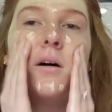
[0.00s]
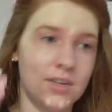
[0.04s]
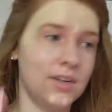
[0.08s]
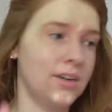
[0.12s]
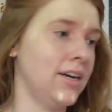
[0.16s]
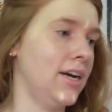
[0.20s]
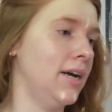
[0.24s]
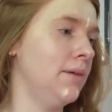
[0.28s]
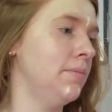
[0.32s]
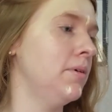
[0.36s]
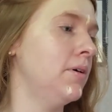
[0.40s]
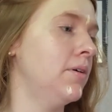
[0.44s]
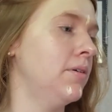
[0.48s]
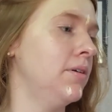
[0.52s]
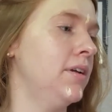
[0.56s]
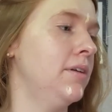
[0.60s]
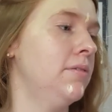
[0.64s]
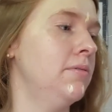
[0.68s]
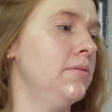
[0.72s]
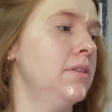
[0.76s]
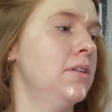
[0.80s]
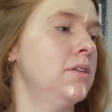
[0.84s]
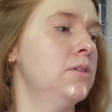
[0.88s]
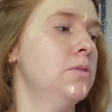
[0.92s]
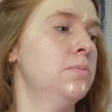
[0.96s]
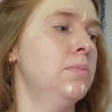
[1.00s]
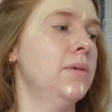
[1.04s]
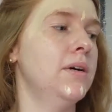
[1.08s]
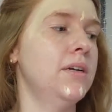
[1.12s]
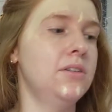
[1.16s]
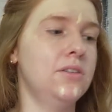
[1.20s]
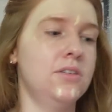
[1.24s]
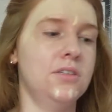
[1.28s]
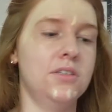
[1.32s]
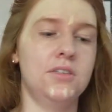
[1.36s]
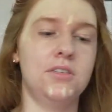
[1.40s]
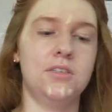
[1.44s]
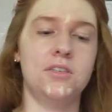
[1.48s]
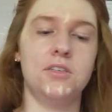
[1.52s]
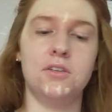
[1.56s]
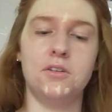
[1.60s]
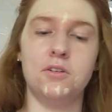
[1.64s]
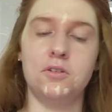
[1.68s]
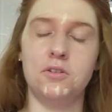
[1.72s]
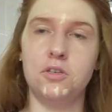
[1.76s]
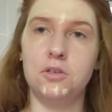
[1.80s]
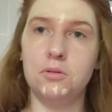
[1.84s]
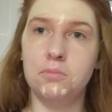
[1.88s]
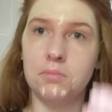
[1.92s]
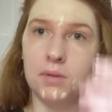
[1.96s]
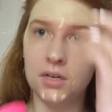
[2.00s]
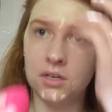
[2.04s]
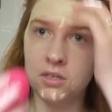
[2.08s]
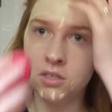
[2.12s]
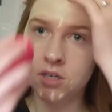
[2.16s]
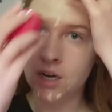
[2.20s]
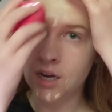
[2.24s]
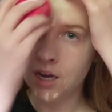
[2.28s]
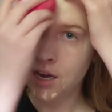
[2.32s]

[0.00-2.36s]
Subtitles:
Okay, I'm going in with the sponge. This is a little too much.